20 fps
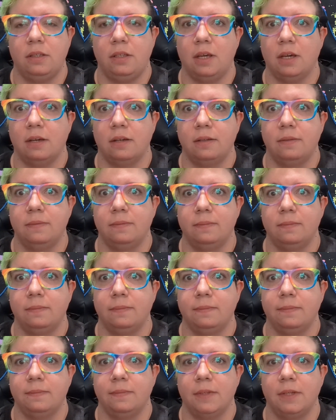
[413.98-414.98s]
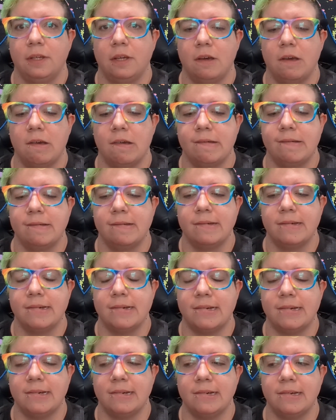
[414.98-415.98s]
yeah.
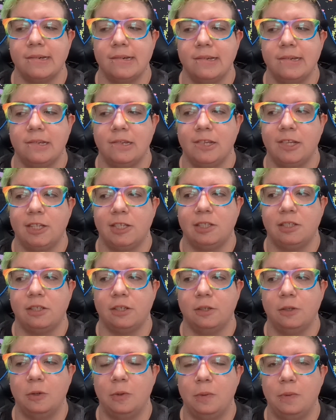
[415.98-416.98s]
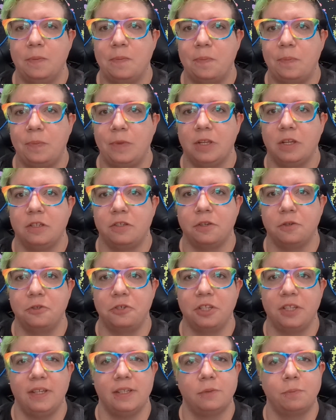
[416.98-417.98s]
Uh, so
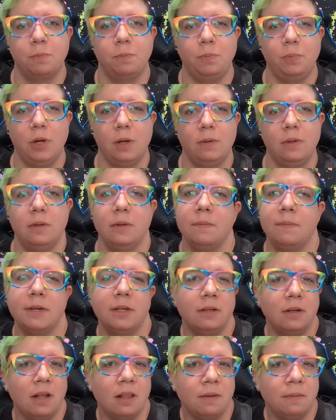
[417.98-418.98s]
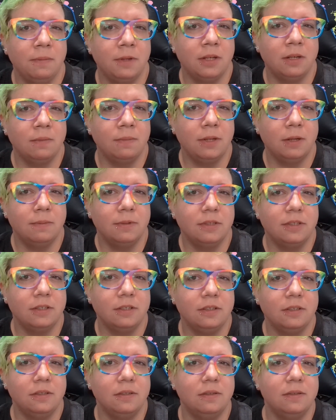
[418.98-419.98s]
socially is probably about all I'm gonna be able to
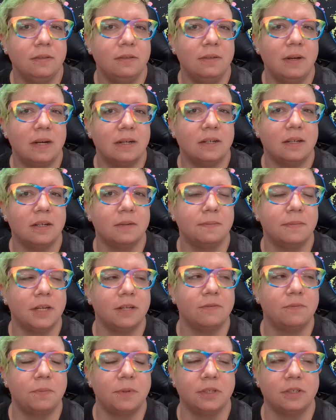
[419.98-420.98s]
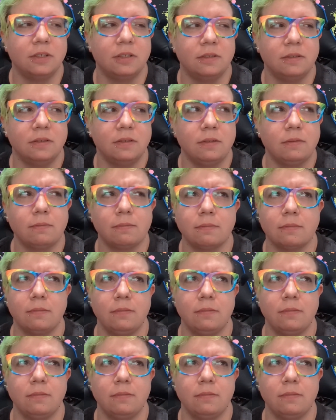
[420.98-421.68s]
do. I've been on